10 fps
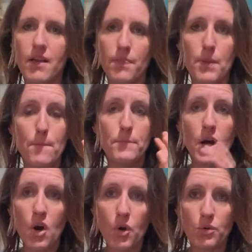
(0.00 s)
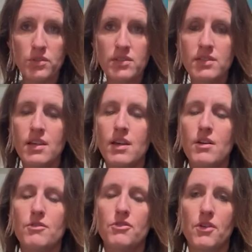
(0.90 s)
the bones
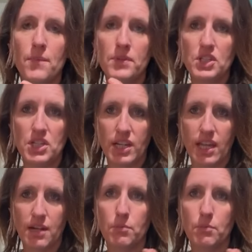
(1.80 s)
from the chicken,